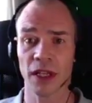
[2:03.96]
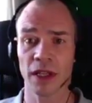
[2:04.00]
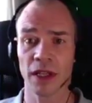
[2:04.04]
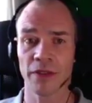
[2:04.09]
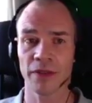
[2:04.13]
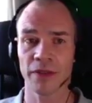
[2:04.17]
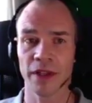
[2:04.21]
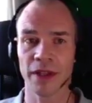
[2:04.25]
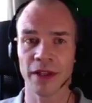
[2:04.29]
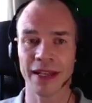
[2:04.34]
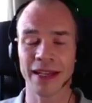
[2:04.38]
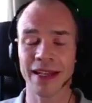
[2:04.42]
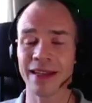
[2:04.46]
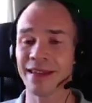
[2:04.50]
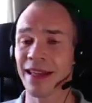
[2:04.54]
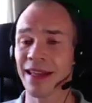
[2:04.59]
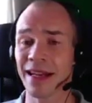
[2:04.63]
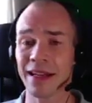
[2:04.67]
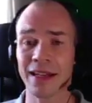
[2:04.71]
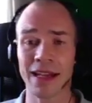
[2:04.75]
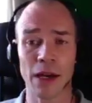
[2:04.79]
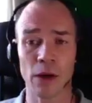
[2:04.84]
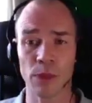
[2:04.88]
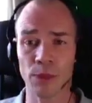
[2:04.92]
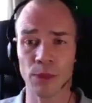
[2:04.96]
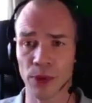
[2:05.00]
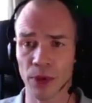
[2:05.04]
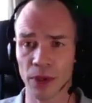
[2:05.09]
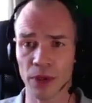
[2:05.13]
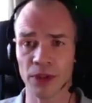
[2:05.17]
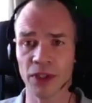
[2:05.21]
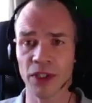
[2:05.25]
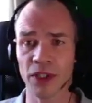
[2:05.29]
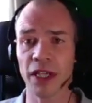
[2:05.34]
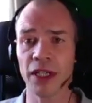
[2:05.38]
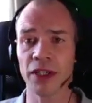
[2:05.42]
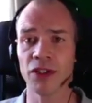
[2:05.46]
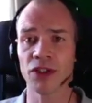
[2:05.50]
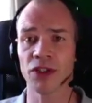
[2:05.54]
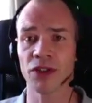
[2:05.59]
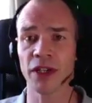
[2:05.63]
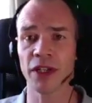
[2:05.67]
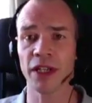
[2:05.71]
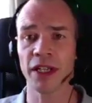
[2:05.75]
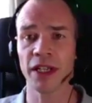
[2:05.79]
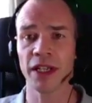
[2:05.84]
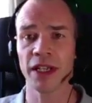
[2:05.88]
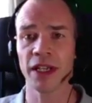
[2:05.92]
that they're now prone to
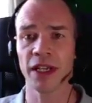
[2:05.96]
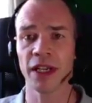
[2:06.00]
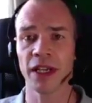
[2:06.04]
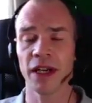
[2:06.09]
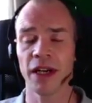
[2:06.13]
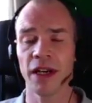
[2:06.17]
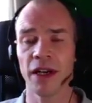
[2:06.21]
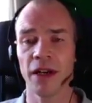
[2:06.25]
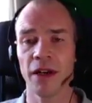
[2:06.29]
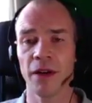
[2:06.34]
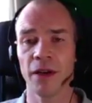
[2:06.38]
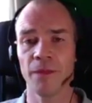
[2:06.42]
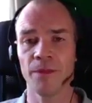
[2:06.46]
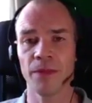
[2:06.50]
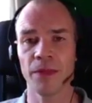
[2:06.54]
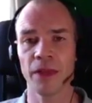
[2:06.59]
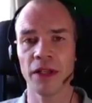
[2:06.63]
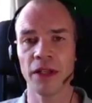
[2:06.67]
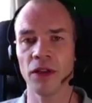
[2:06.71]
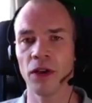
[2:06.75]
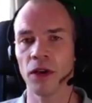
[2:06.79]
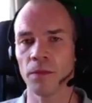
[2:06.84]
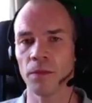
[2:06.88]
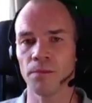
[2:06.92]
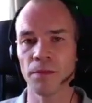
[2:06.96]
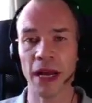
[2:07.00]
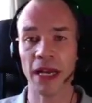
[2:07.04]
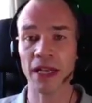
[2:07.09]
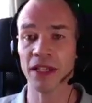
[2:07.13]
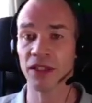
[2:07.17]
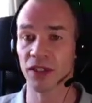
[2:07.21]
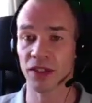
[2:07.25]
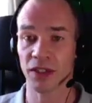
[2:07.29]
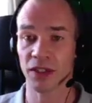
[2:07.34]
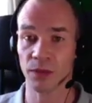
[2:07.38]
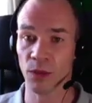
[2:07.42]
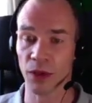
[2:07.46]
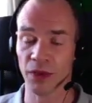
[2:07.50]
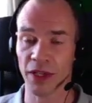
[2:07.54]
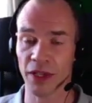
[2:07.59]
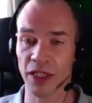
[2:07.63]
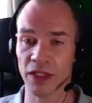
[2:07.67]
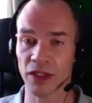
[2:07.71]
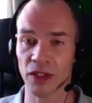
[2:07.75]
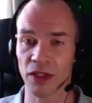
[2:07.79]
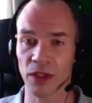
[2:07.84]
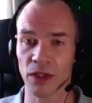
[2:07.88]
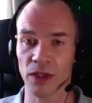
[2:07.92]
injury. They're not balanced in what they
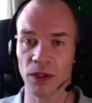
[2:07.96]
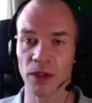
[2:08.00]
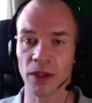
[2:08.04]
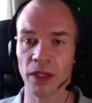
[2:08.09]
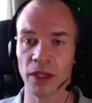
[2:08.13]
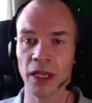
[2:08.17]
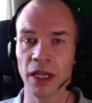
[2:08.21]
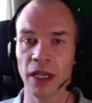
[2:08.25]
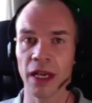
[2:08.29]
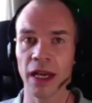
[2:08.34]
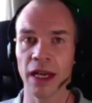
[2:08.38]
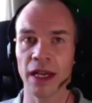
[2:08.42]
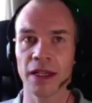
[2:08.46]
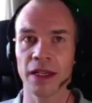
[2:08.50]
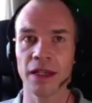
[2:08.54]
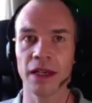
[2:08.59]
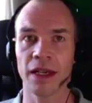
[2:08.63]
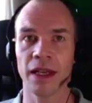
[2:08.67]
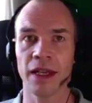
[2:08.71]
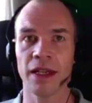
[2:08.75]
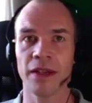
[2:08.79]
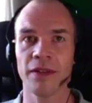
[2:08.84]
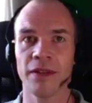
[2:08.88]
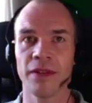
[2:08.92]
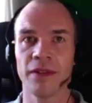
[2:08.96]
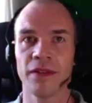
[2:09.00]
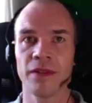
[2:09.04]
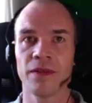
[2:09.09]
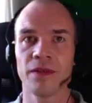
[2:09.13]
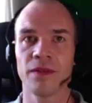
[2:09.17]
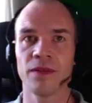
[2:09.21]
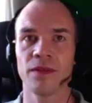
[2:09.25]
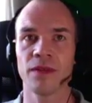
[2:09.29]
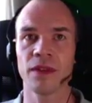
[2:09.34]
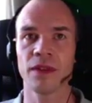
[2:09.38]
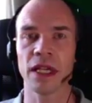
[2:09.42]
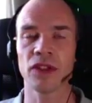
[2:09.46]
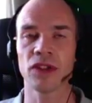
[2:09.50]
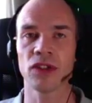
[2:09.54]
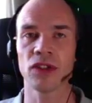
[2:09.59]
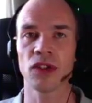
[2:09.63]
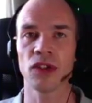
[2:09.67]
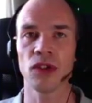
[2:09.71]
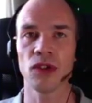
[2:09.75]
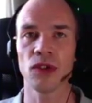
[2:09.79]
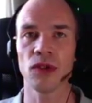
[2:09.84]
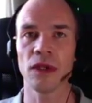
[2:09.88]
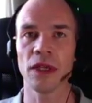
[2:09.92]
do, and they
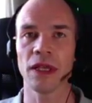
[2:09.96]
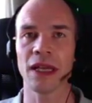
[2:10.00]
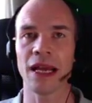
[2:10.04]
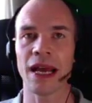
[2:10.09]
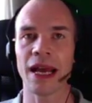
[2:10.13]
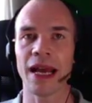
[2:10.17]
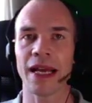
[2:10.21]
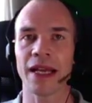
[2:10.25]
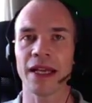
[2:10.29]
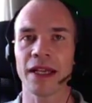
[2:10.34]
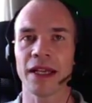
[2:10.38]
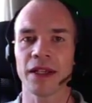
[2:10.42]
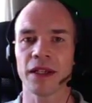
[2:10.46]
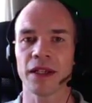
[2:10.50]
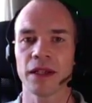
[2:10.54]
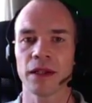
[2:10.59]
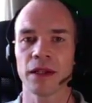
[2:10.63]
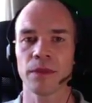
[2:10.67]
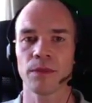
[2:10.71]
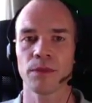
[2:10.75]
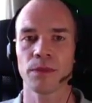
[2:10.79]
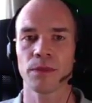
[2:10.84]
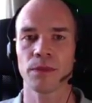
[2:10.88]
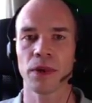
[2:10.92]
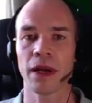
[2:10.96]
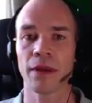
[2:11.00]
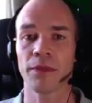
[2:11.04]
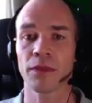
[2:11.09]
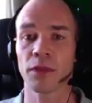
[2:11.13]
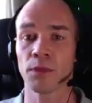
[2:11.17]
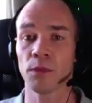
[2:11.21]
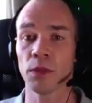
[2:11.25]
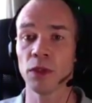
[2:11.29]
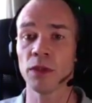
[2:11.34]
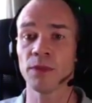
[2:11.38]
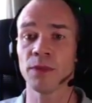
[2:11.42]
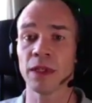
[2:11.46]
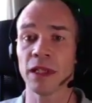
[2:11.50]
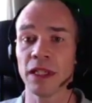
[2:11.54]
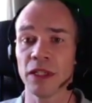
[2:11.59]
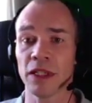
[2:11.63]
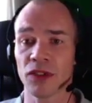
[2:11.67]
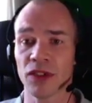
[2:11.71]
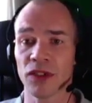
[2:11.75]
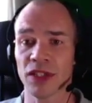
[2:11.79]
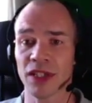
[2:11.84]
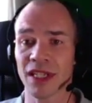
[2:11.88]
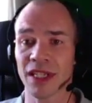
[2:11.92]
do lack perhaps movement
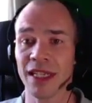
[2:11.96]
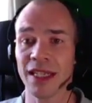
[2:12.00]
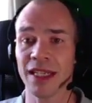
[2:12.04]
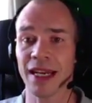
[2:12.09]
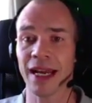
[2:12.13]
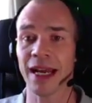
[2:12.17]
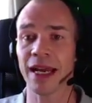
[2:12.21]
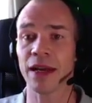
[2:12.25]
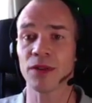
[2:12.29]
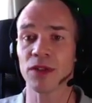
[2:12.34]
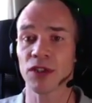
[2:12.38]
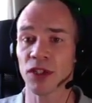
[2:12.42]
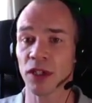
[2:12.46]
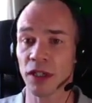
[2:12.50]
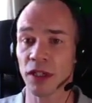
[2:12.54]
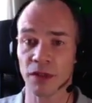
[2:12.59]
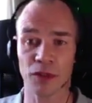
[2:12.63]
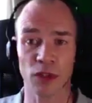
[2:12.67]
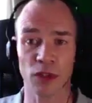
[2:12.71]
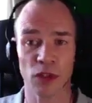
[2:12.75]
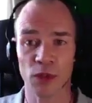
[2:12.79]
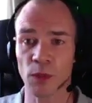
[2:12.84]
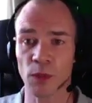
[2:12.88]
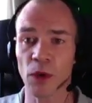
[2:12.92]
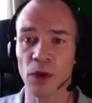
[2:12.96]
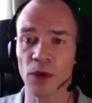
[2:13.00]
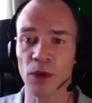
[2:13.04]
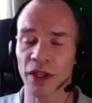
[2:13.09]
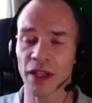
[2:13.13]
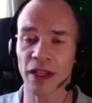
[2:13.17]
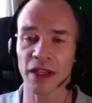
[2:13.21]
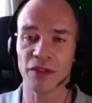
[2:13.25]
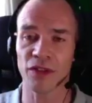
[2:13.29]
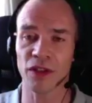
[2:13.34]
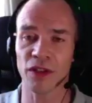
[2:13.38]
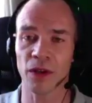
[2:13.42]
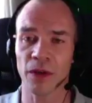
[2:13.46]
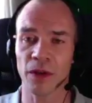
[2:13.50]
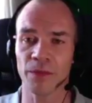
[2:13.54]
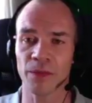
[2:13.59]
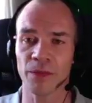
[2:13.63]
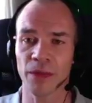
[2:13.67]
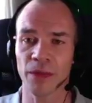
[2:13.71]
literacy outside of the sport that they've got.